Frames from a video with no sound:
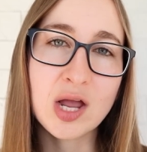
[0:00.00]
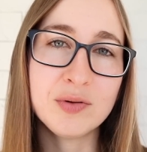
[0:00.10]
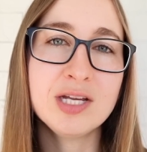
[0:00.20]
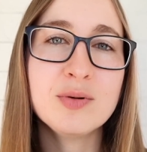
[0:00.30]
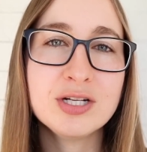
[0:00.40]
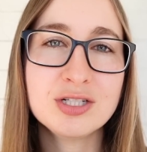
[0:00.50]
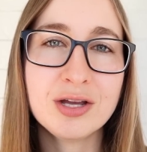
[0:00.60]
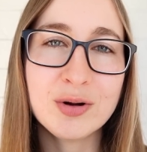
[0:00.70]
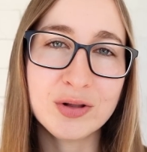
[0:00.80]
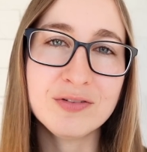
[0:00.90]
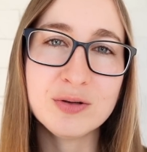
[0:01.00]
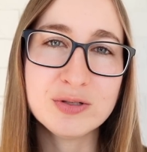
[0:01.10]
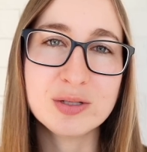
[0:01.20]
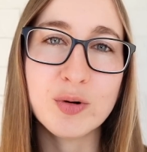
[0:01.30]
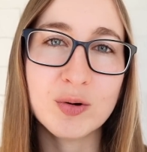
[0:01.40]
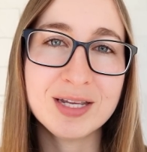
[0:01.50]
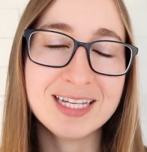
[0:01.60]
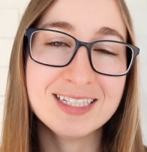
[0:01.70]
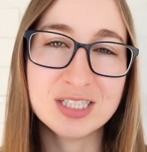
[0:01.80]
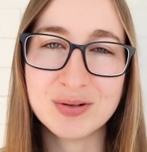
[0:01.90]
I really appreciate all of you who support
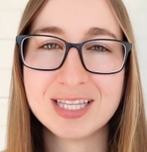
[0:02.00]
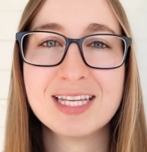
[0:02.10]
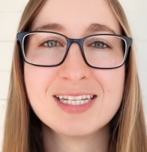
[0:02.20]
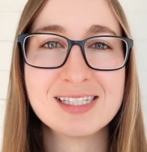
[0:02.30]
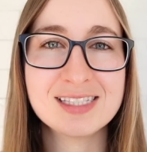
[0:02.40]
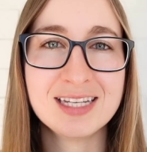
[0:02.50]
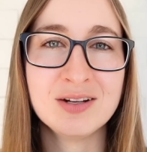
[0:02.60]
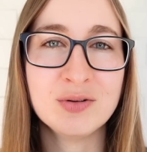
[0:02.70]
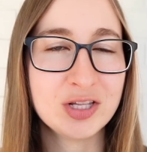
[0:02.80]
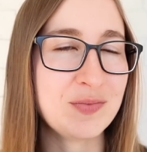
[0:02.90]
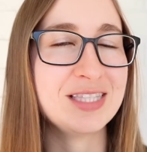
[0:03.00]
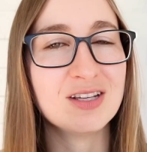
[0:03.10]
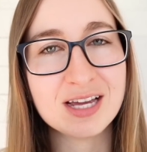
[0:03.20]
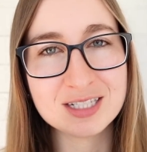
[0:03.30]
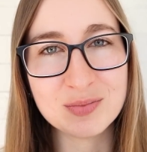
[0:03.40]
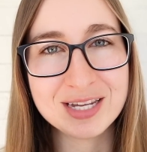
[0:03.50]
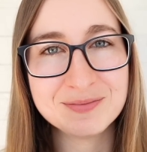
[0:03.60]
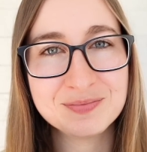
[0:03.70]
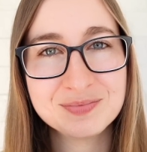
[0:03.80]
me in doing this. It really means a lot to me.